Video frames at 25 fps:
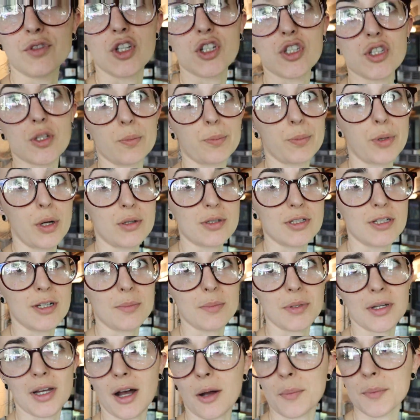just a pro
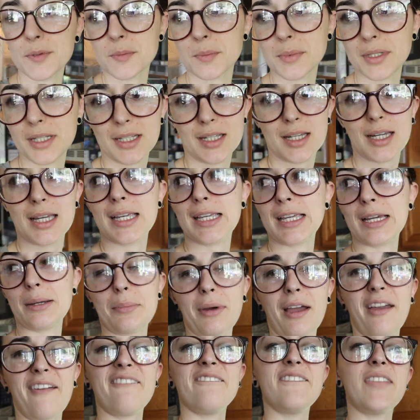tip, it helps me get
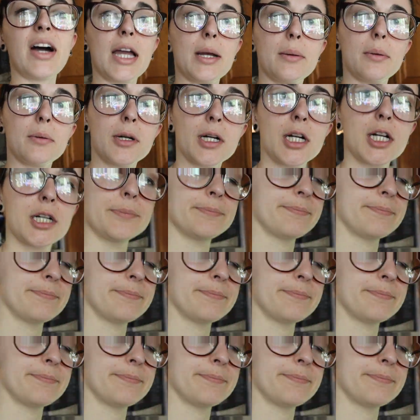my fiber.